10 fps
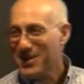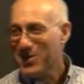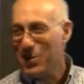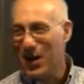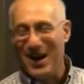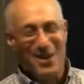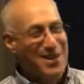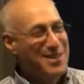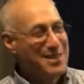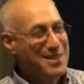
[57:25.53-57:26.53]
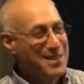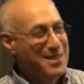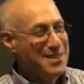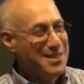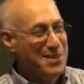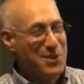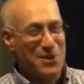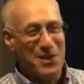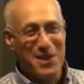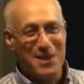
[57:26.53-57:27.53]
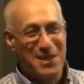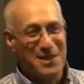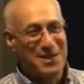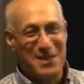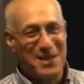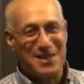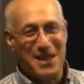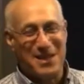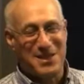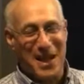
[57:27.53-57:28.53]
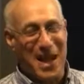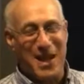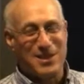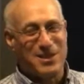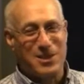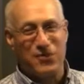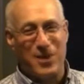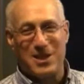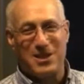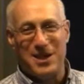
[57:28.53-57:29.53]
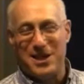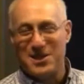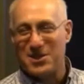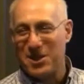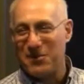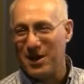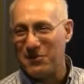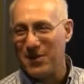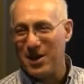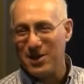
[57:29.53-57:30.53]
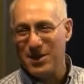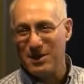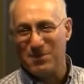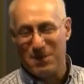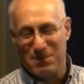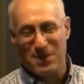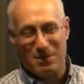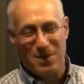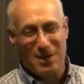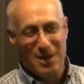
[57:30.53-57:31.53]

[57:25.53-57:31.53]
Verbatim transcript: Wow. So uh, it's, it's, it's endlessly fascinating stuff, I find, and, but, but, but